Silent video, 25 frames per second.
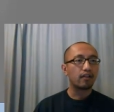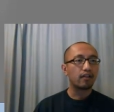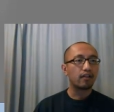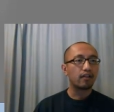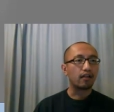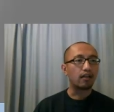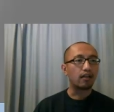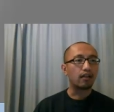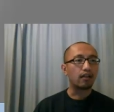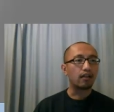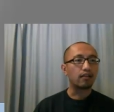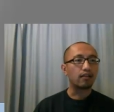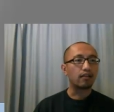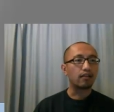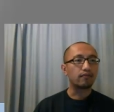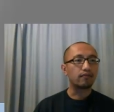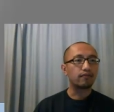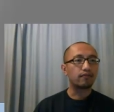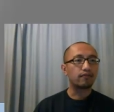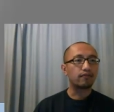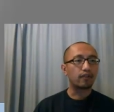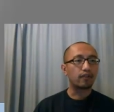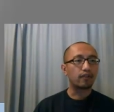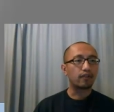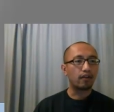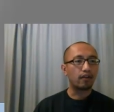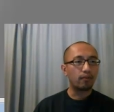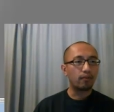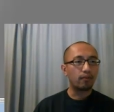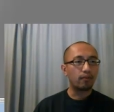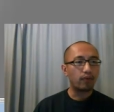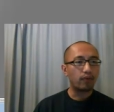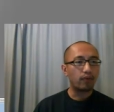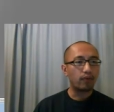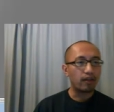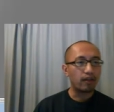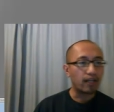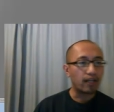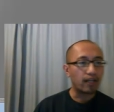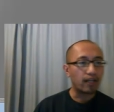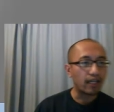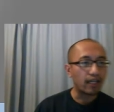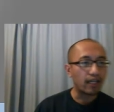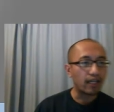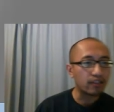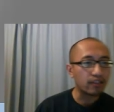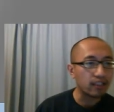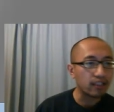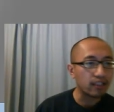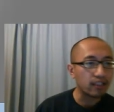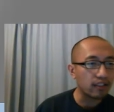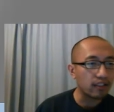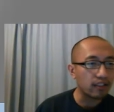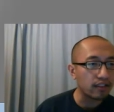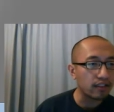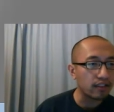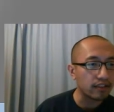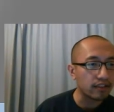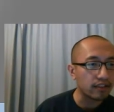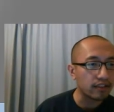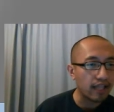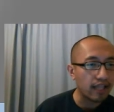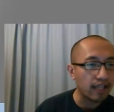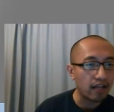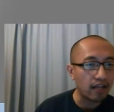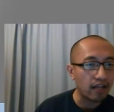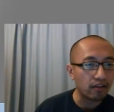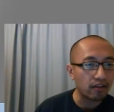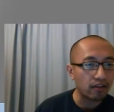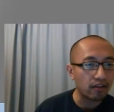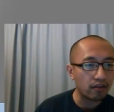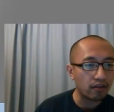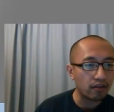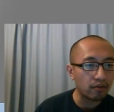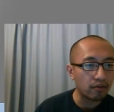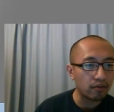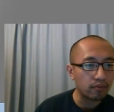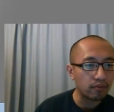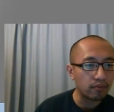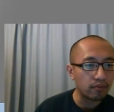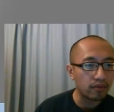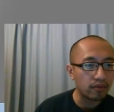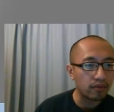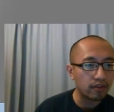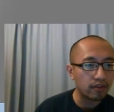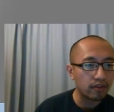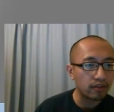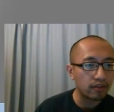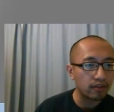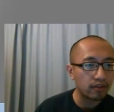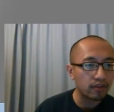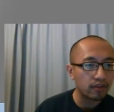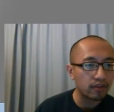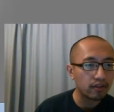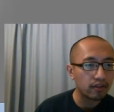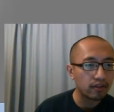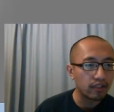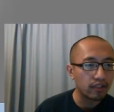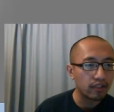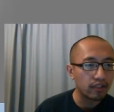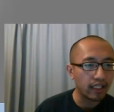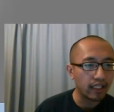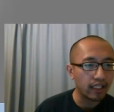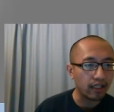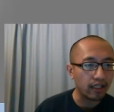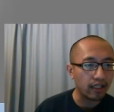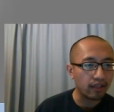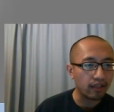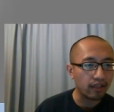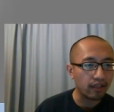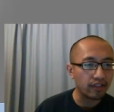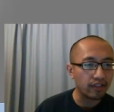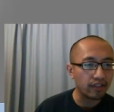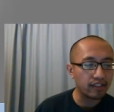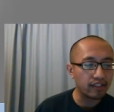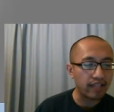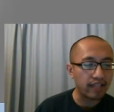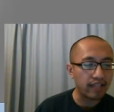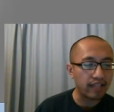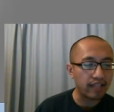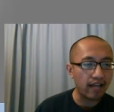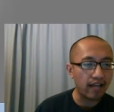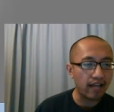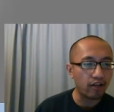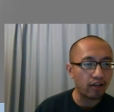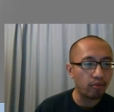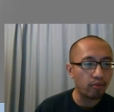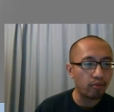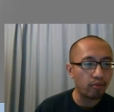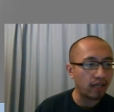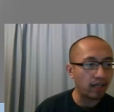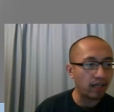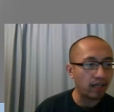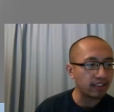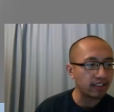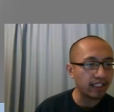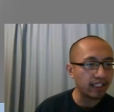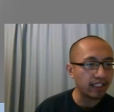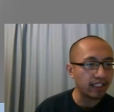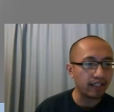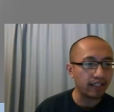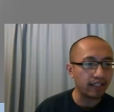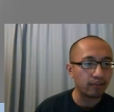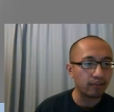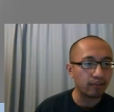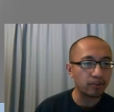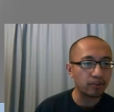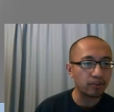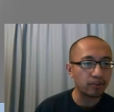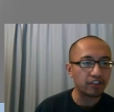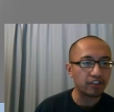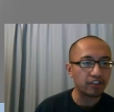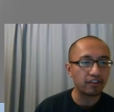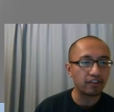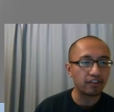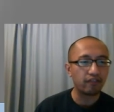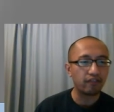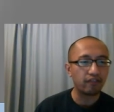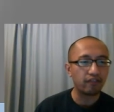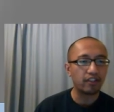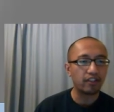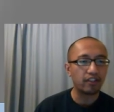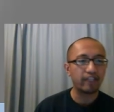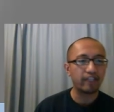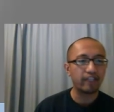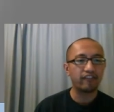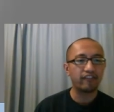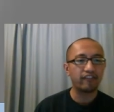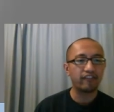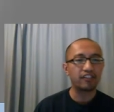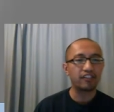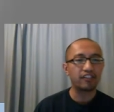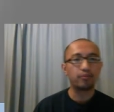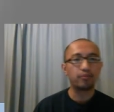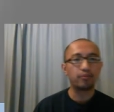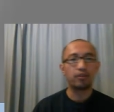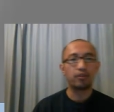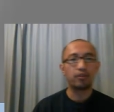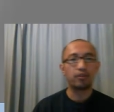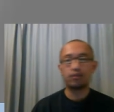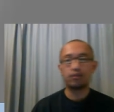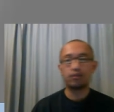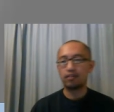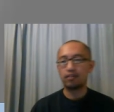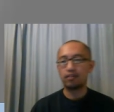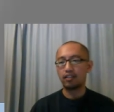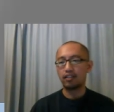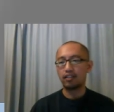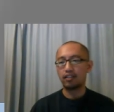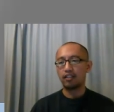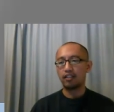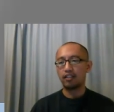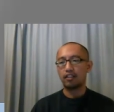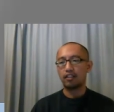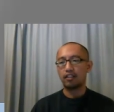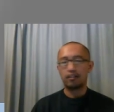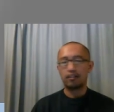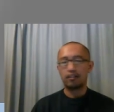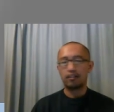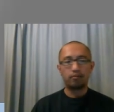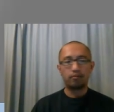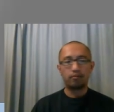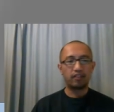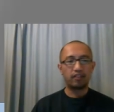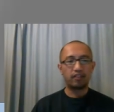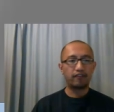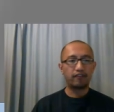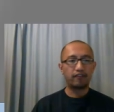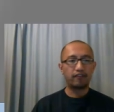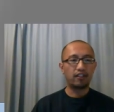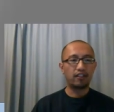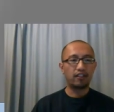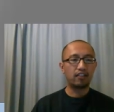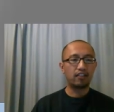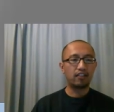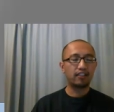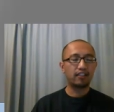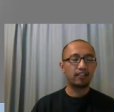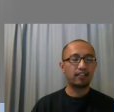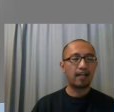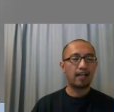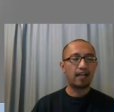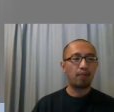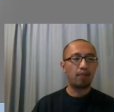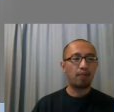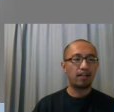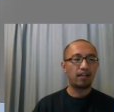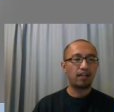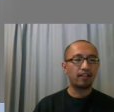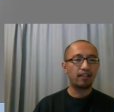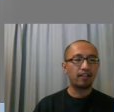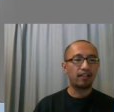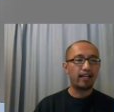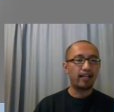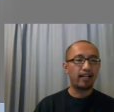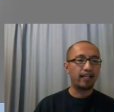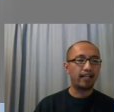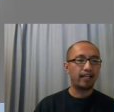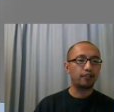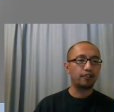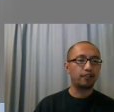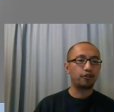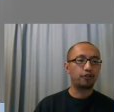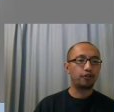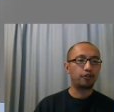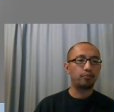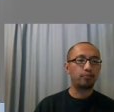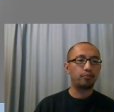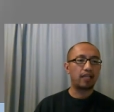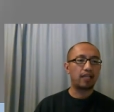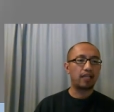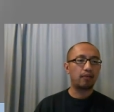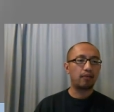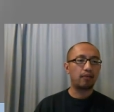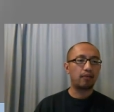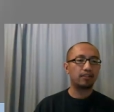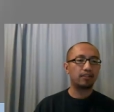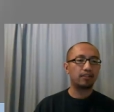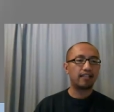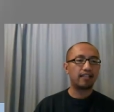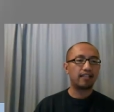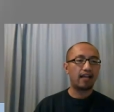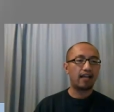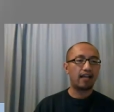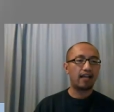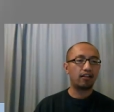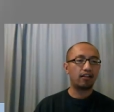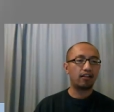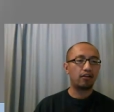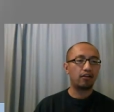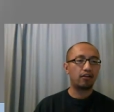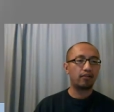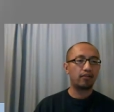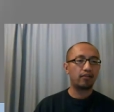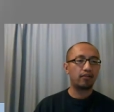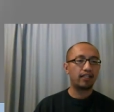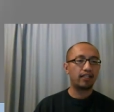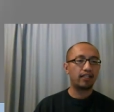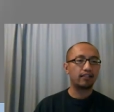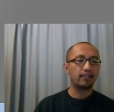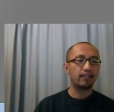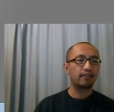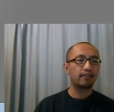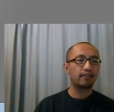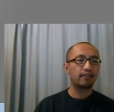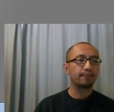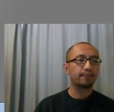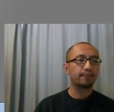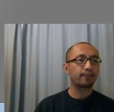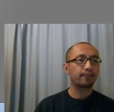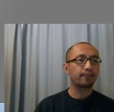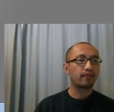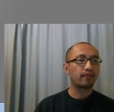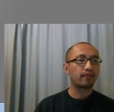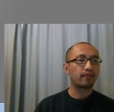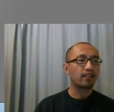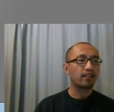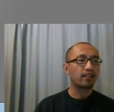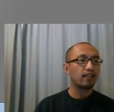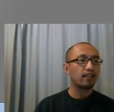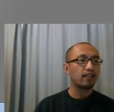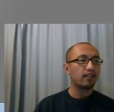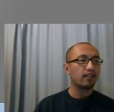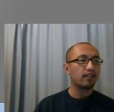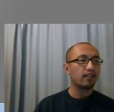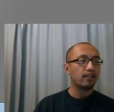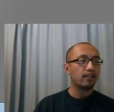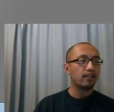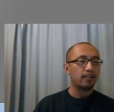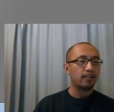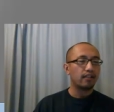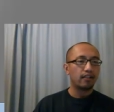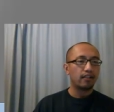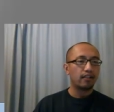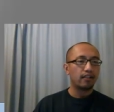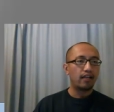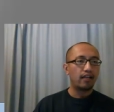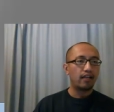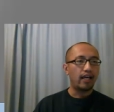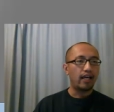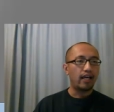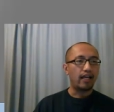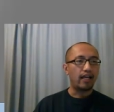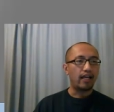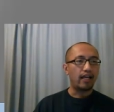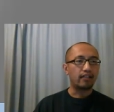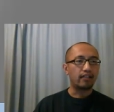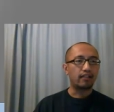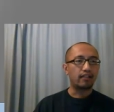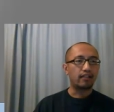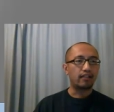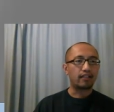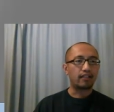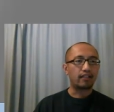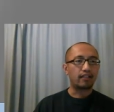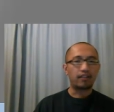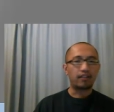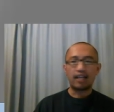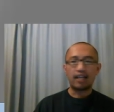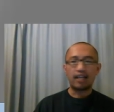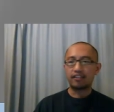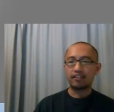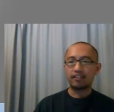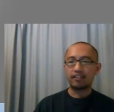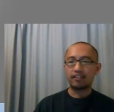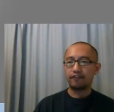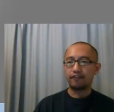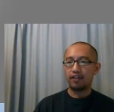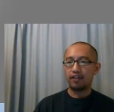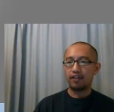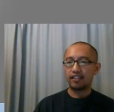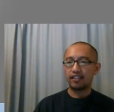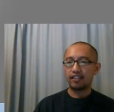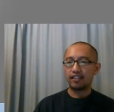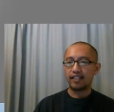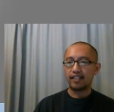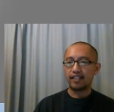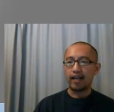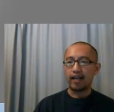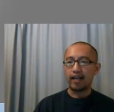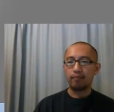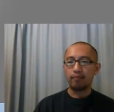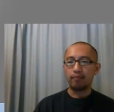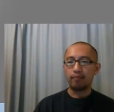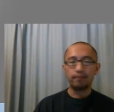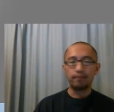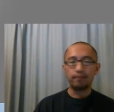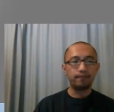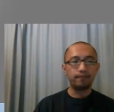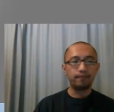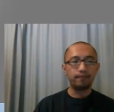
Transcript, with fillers: um, forgot where I actually clicked download here this download button here which is not very visible but if you click that button there you should be able to download it and uh, so that's the first step